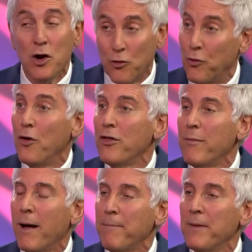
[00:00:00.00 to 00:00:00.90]
grow
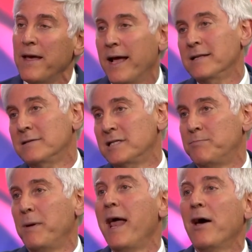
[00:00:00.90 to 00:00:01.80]
them up, and
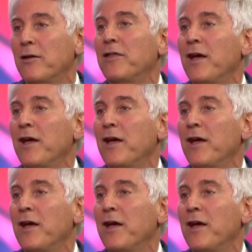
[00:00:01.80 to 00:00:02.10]
spit out at